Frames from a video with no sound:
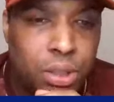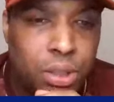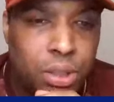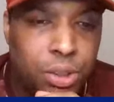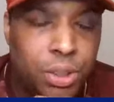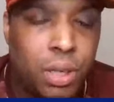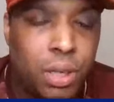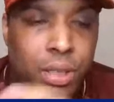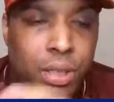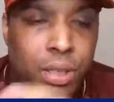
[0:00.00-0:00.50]

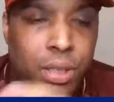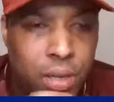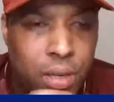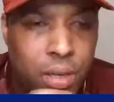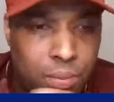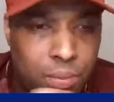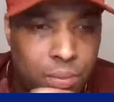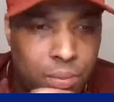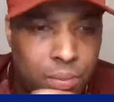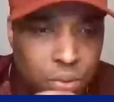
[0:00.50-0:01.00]
about big club
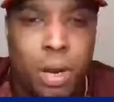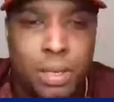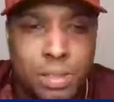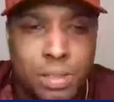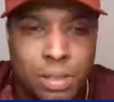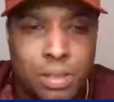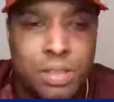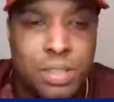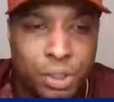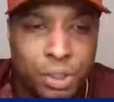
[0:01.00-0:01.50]
bias on
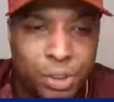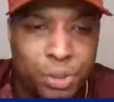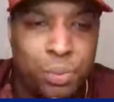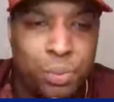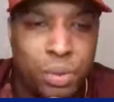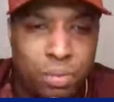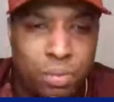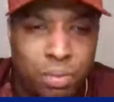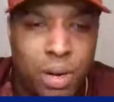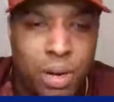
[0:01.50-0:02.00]
decision with
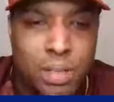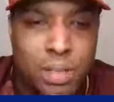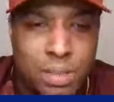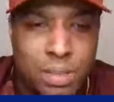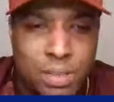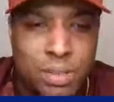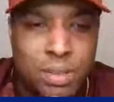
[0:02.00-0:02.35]
Rance.